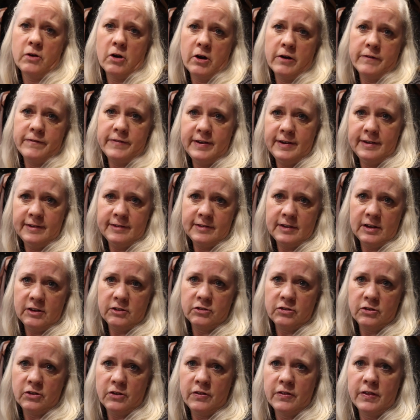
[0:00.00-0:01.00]
RV
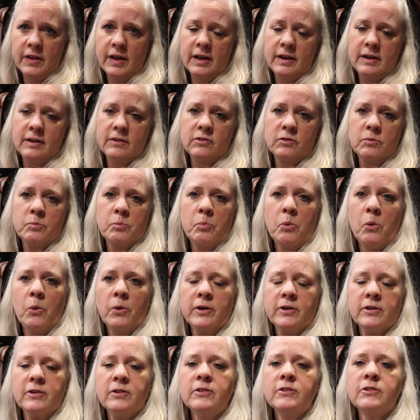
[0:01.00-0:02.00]
essential that is
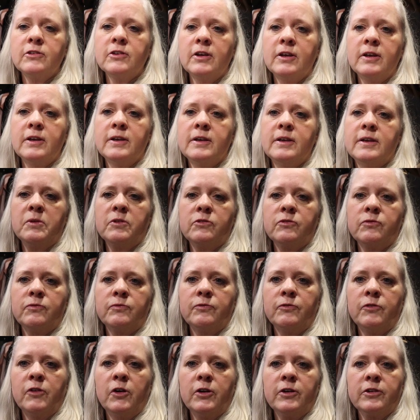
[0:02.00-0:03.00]
important as
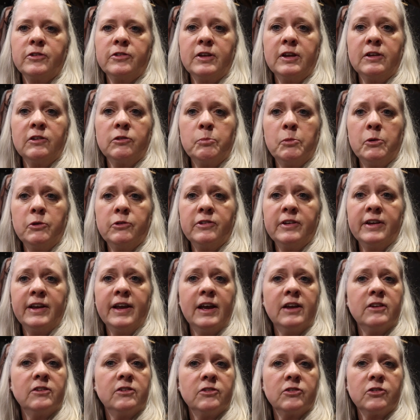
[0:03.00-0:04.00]
far as gizmos and
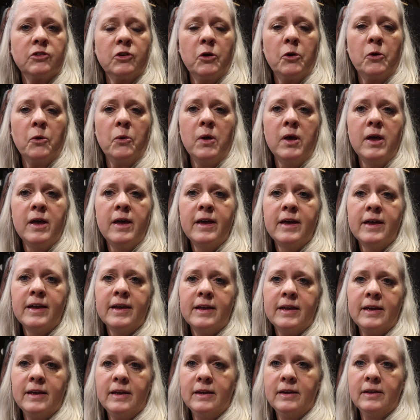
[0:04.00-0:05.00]
gadgets go
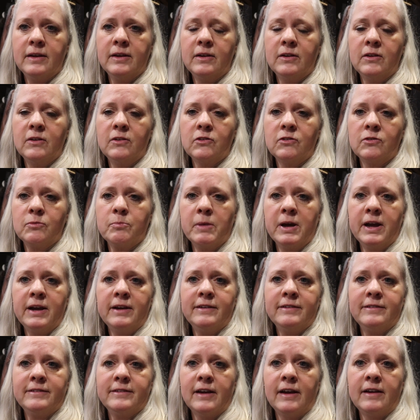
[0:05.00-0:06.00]
is
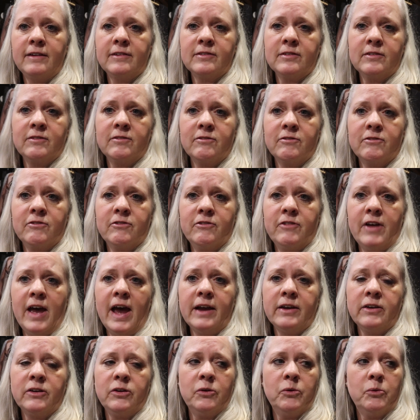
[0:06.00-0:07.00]
my Dyson
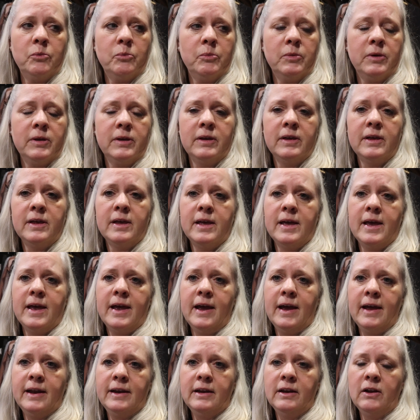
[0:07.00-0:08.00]
Vacuum.
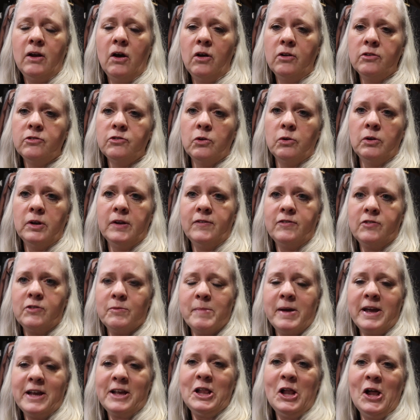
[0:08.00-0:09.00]
And it also lives
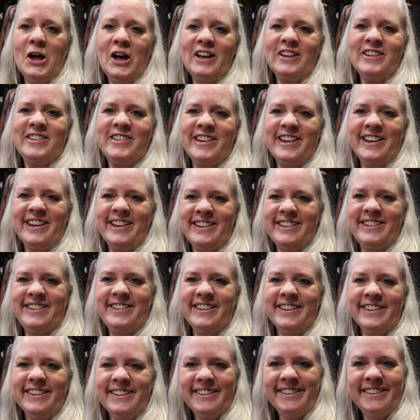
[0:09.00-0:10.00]
in my
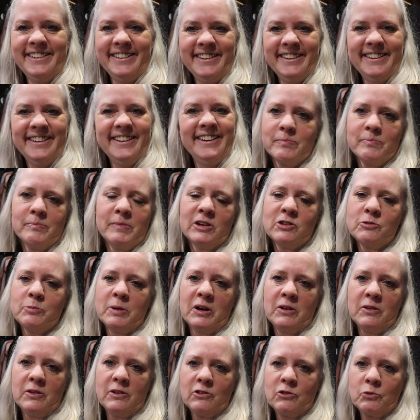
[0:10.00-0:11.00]
closet. Much
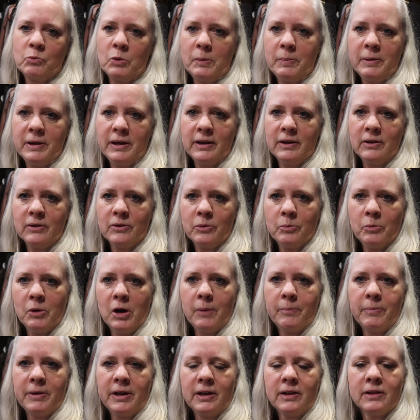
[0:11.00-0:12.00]
better than sweeping or
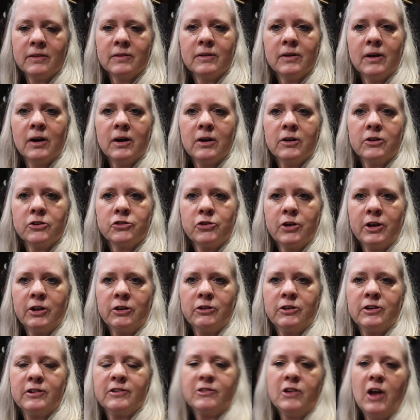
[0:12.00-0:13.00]
mopping. Our
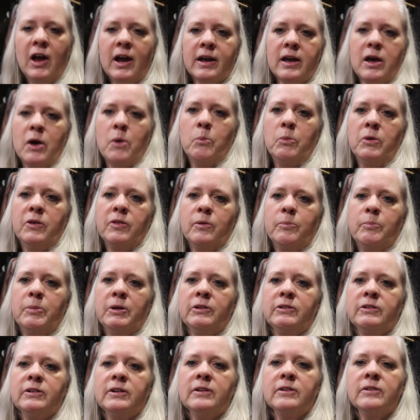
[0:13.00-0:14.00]
trailer does not come with a
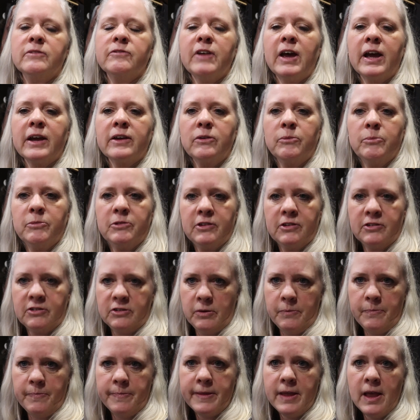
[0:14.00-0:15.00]
built-in vacuum
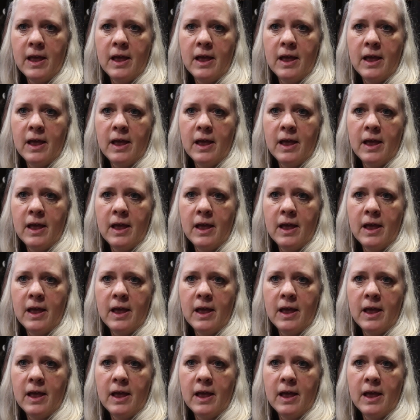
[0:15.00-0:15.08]
system.